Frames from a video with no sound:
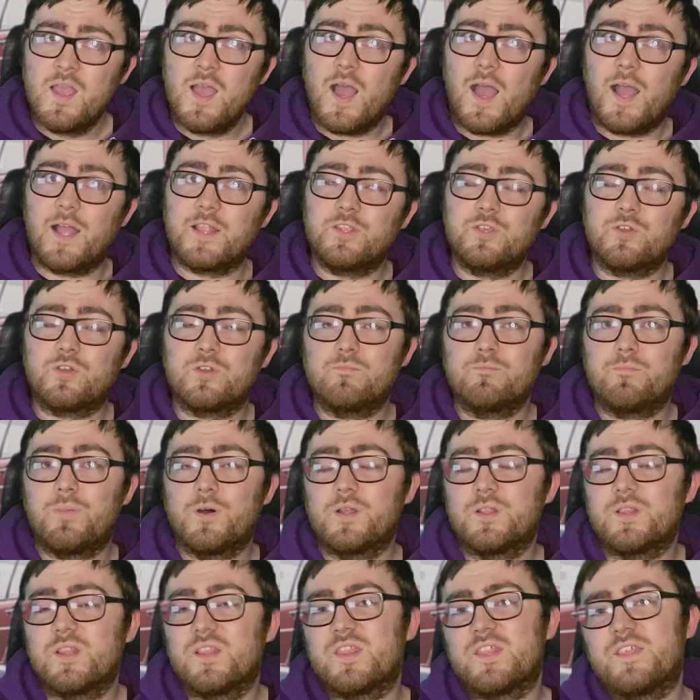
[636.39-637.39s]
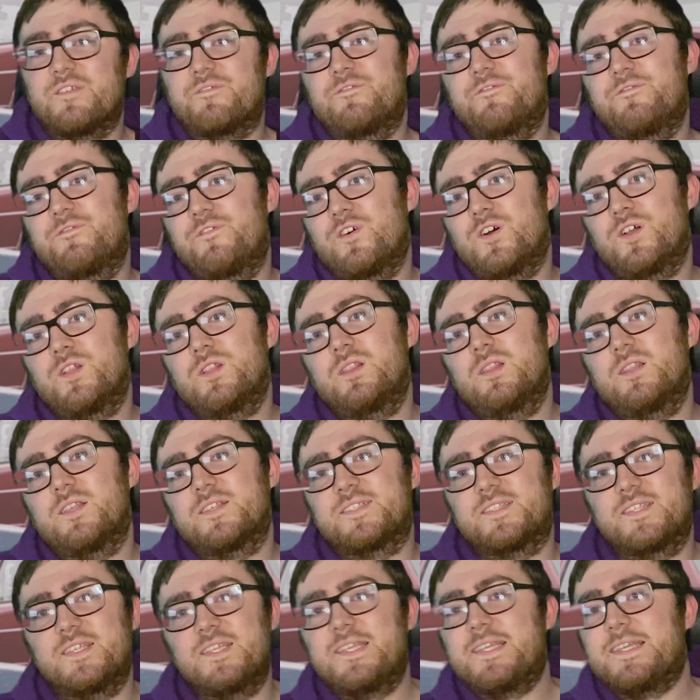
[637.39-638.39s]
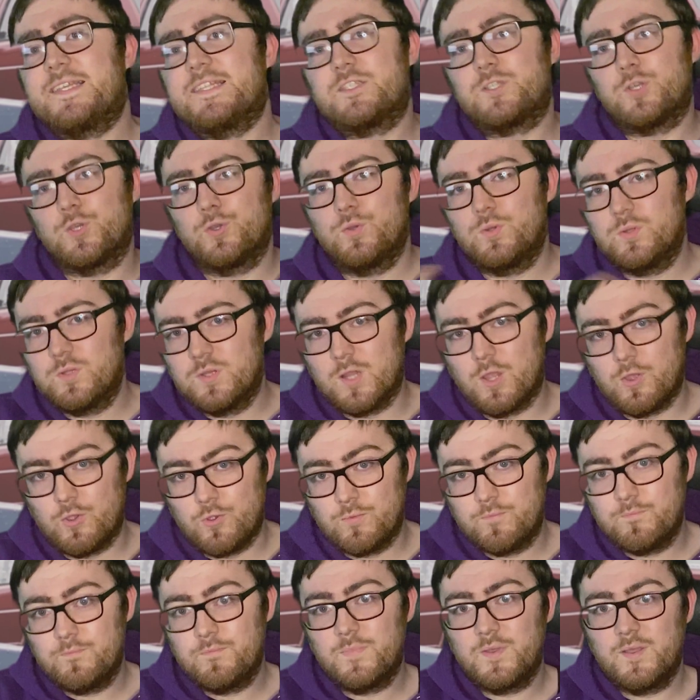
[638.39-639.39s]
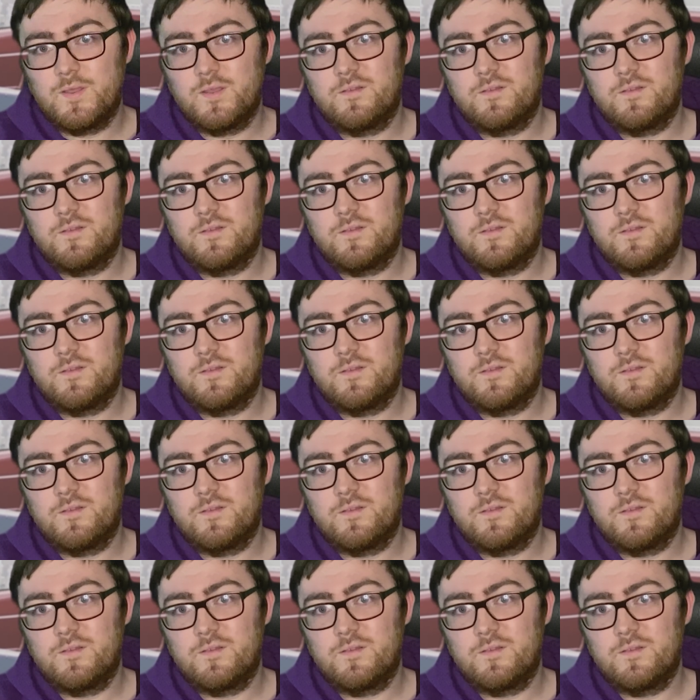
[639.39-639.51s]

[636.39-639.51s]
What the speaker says: and you can put the full CE2 loom